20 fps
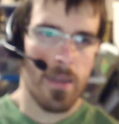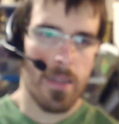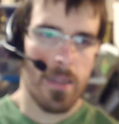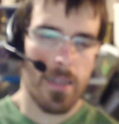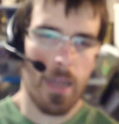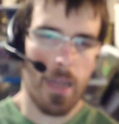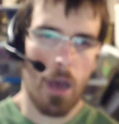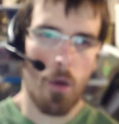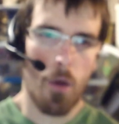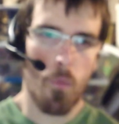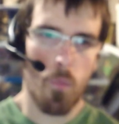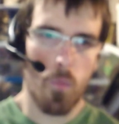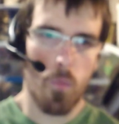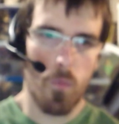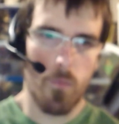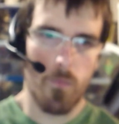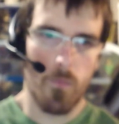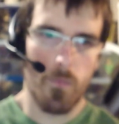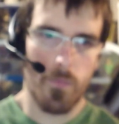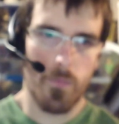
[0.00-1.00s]
Now,
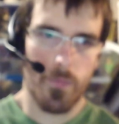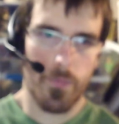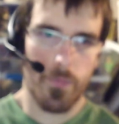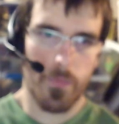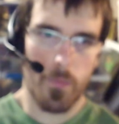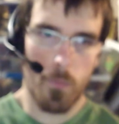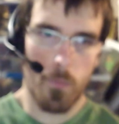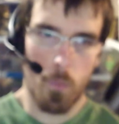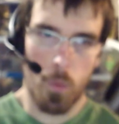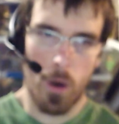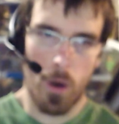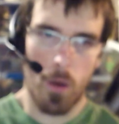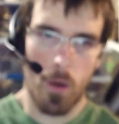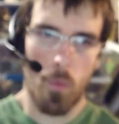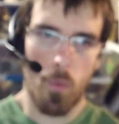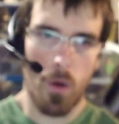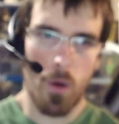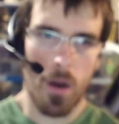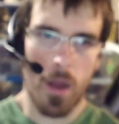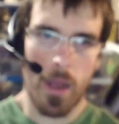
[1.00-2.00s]
what do
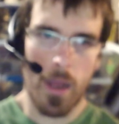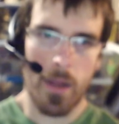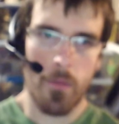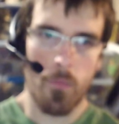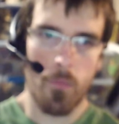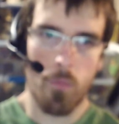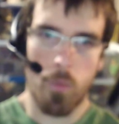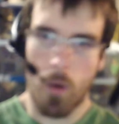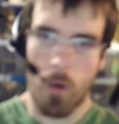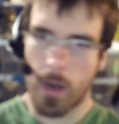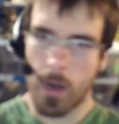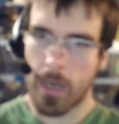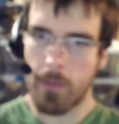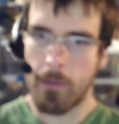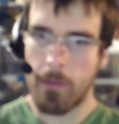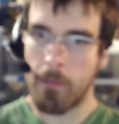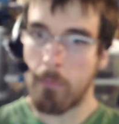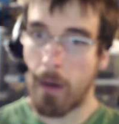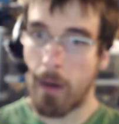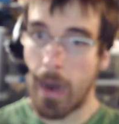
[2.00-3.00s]
I
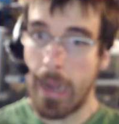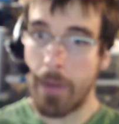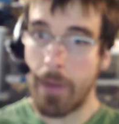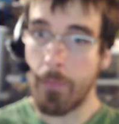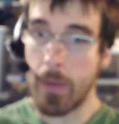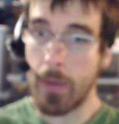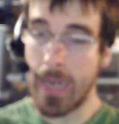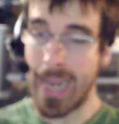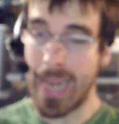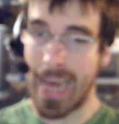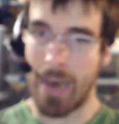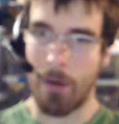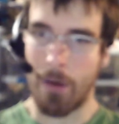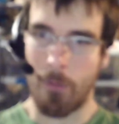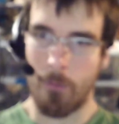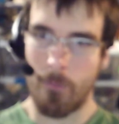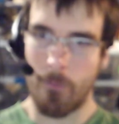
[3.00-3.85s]
recommend buying one now?